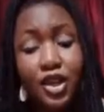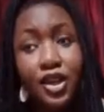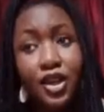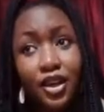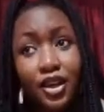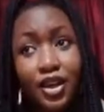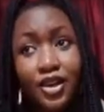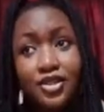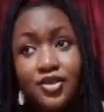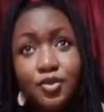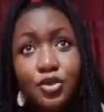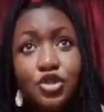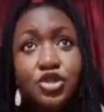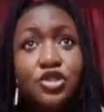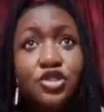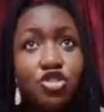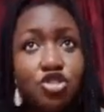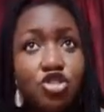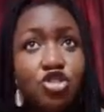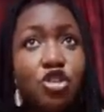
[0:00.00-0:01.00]
Yes, but
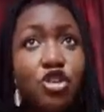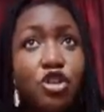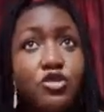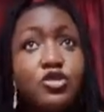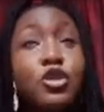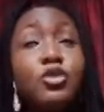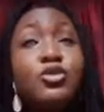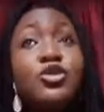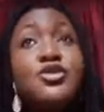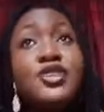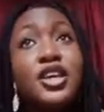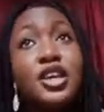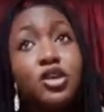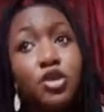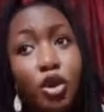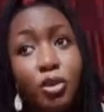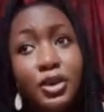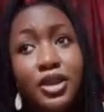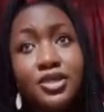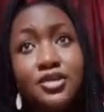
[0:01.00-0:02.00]
literature, some use
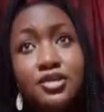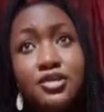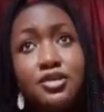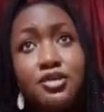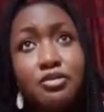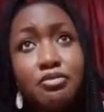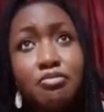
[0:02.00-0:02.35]
economics.